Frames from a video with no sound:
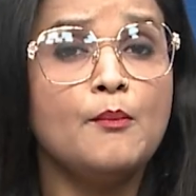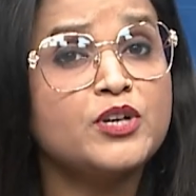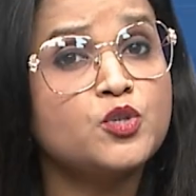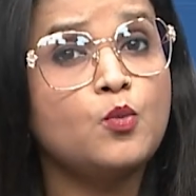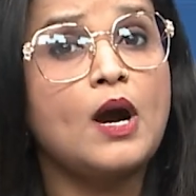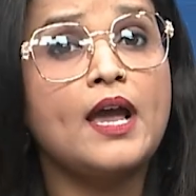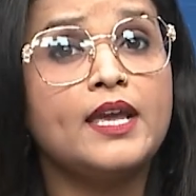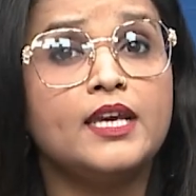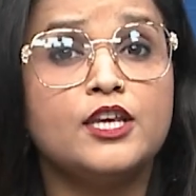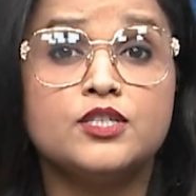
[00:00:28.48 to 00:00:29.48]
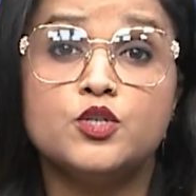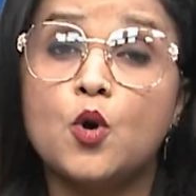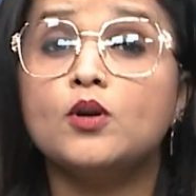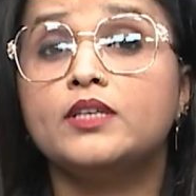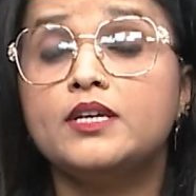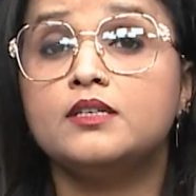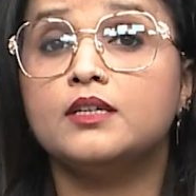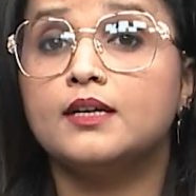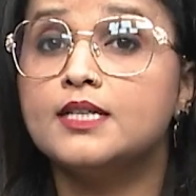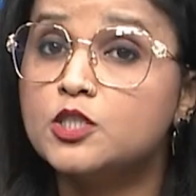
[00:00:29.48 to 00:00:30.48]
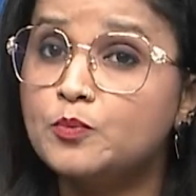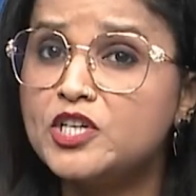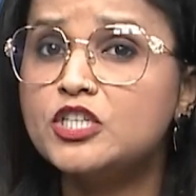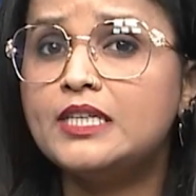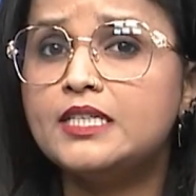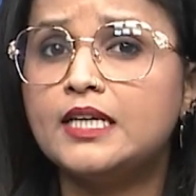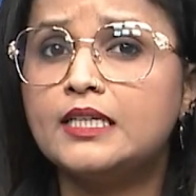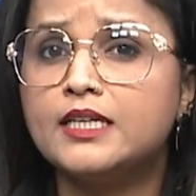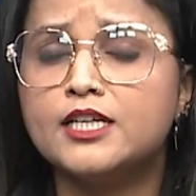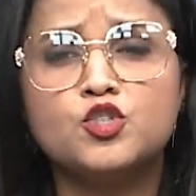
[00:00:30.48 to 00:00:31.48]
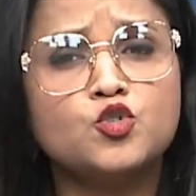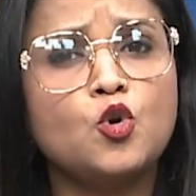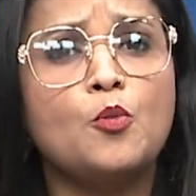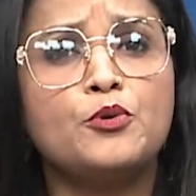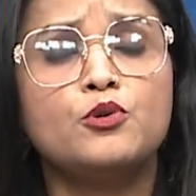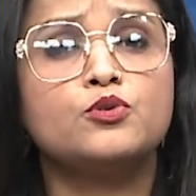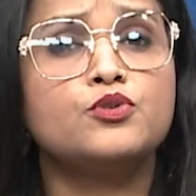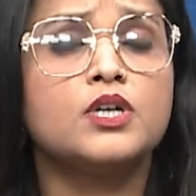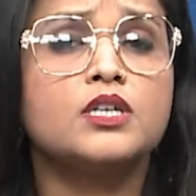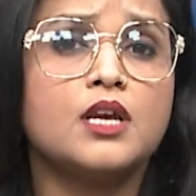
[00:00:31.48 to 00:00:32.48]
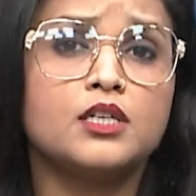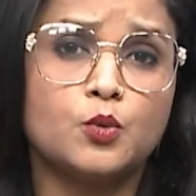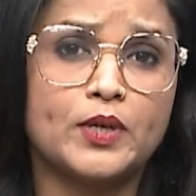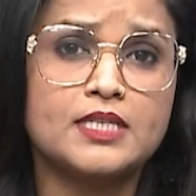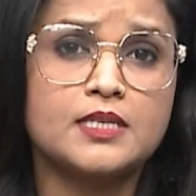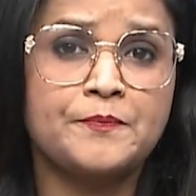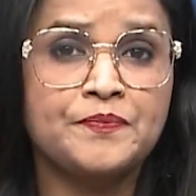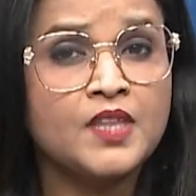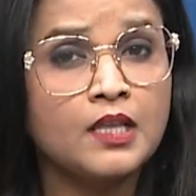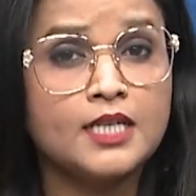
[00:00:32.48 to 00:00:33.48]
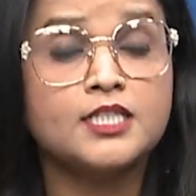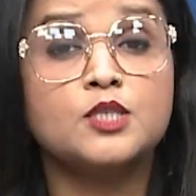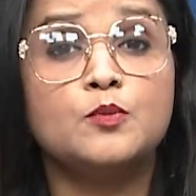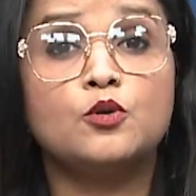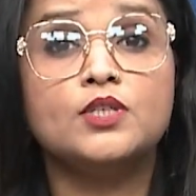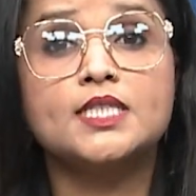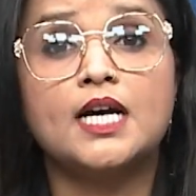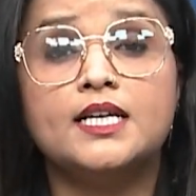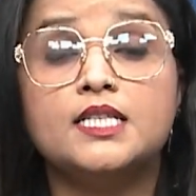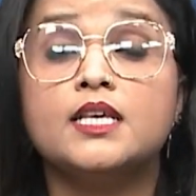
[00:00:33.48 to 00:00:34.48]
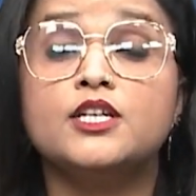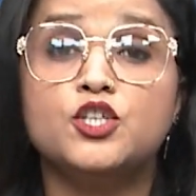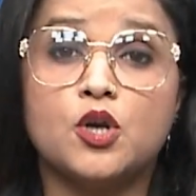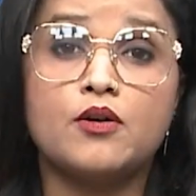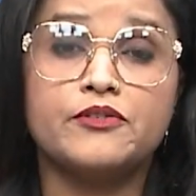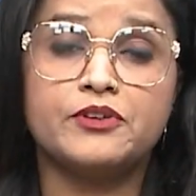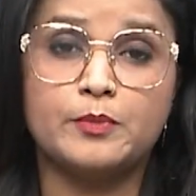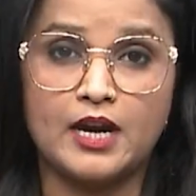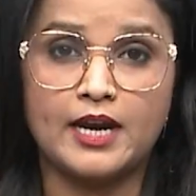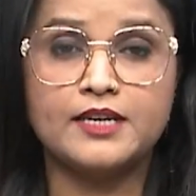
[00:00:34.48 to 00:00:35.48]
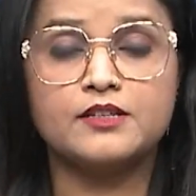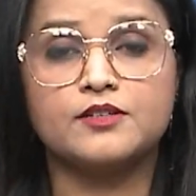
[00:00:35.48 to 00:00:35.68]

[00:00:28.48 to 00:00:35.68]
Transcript: But why is North India, especially Delhi, is so prone to such earthquakes? Let's explore the science and geography behind